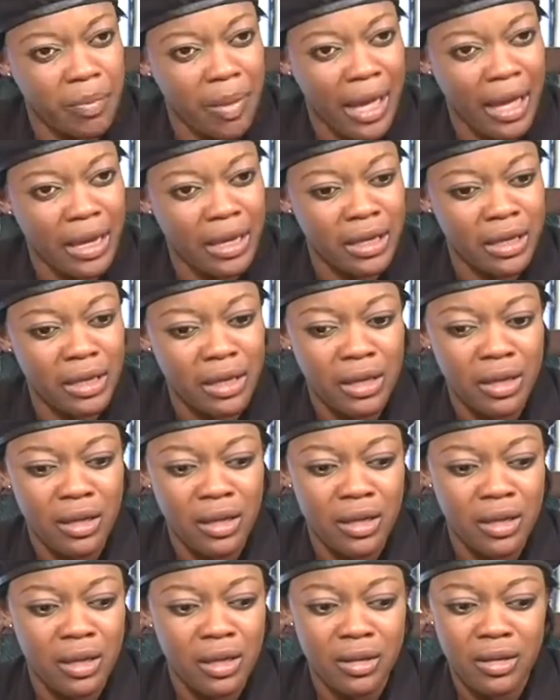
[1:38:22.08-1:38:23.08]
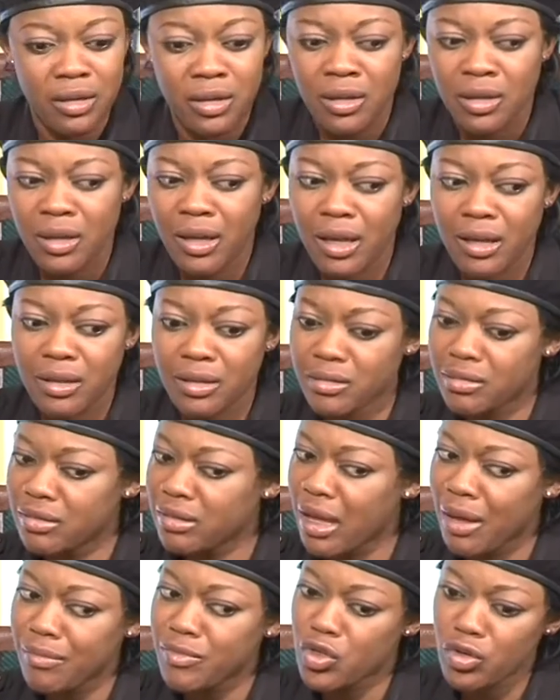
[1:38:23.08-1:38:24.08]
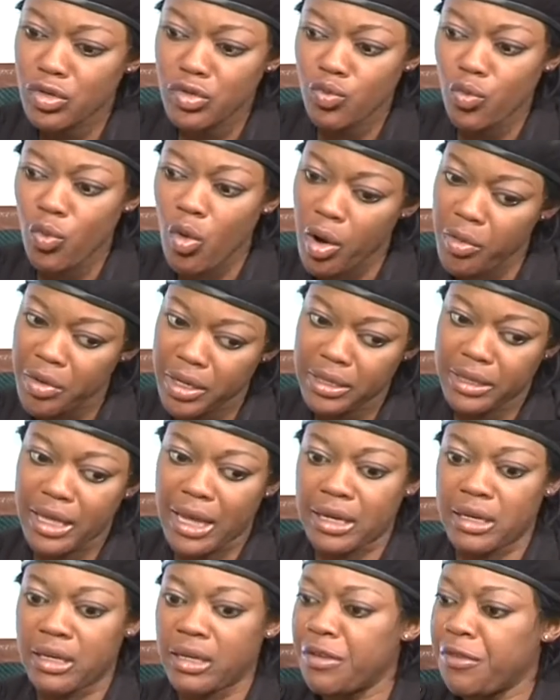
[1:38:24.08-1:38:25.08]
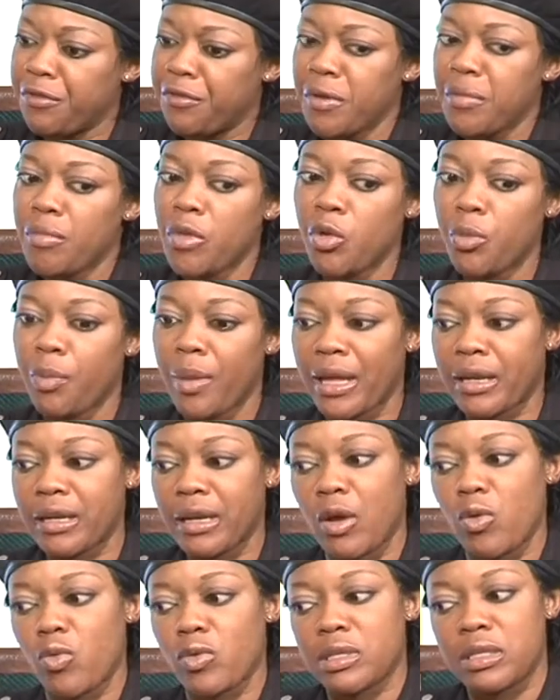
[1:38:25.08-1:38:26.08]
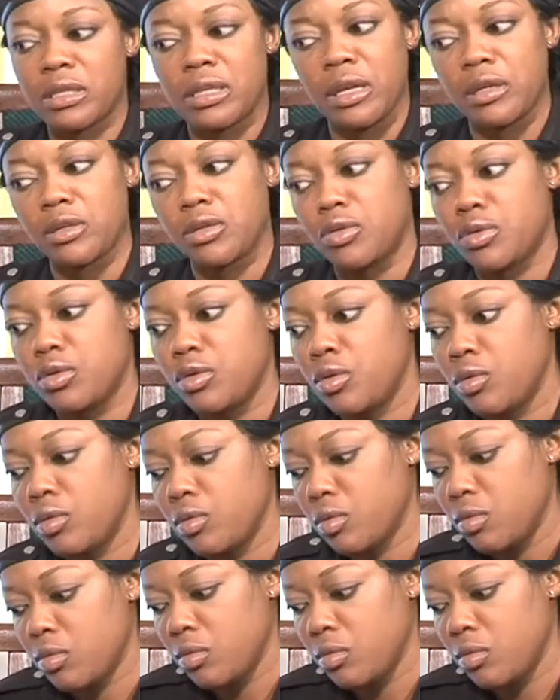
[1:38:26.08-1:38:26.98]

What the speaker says: back. I'm just worried that a female partner was sent to you.